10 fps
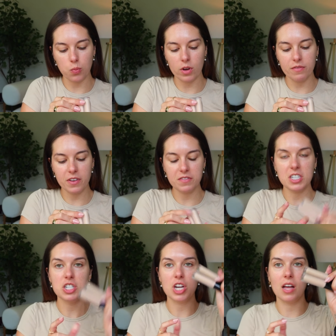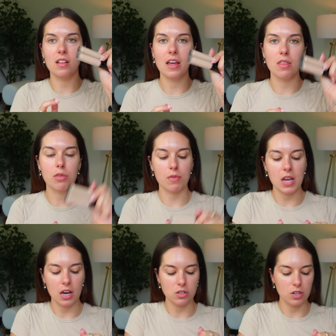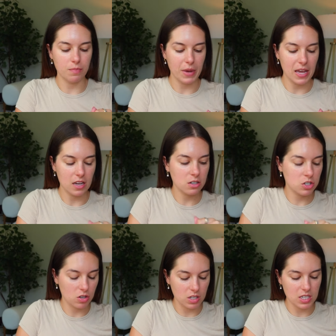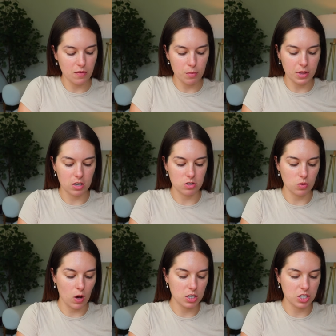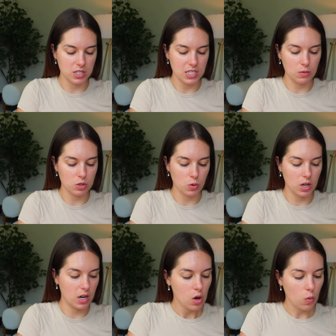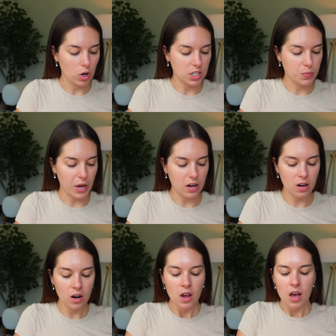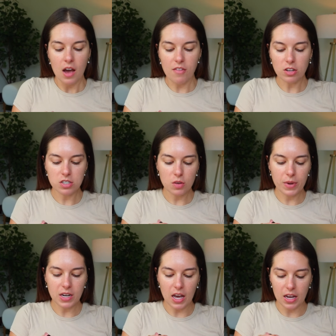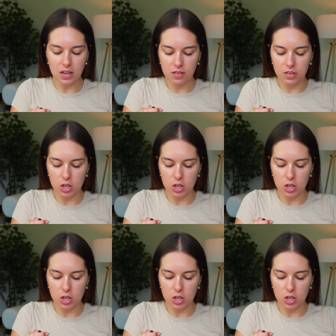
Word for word: 150 shell and 300 beige. So let's give them a little swatch and see which one works better. I've also been kind of